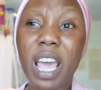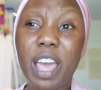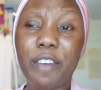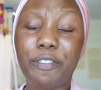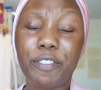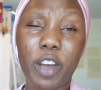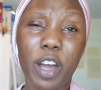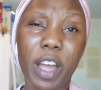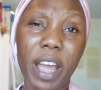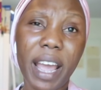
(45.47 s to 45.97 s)

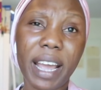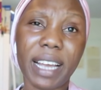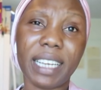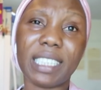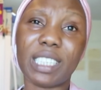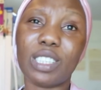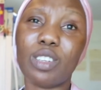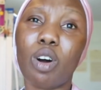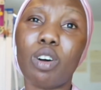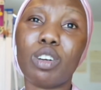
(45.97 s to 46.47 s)
If your hair
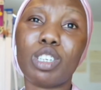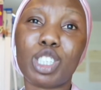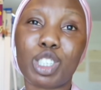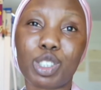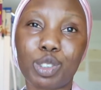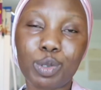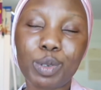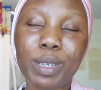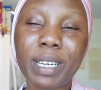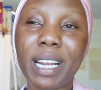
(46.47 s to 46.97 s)
is not
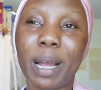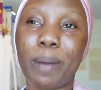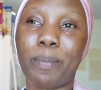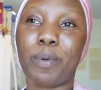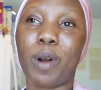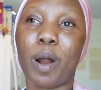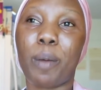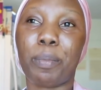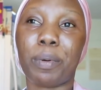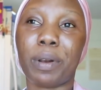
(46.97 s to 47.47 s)
treated
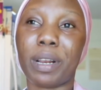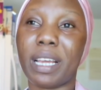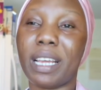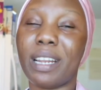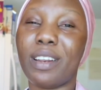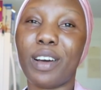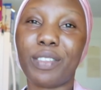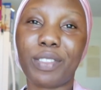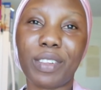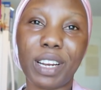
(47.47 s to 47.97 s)

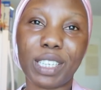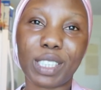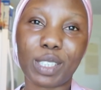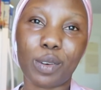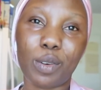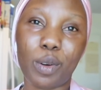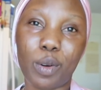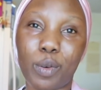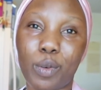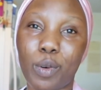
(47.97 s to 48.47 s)
properly, nothing is
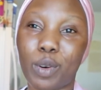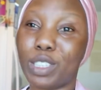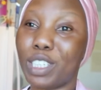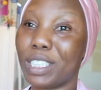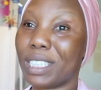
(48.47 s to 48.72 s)
going to grow.